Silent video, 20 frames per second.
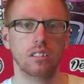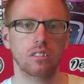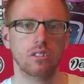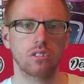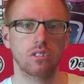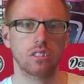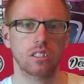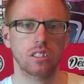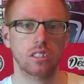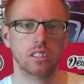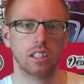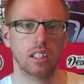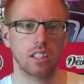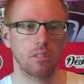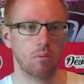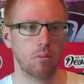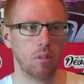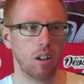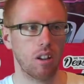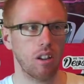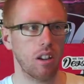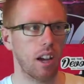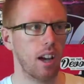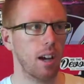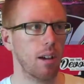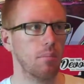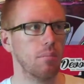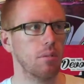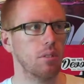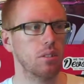just to see what
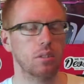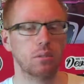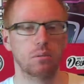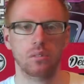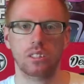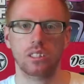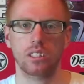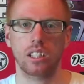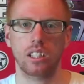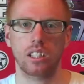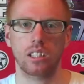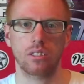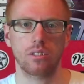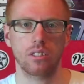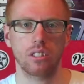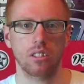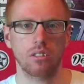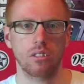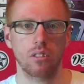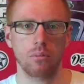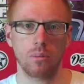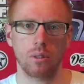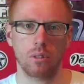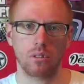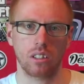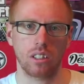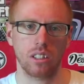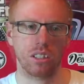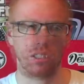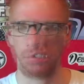happens with Caesar and the other
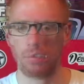monkeys.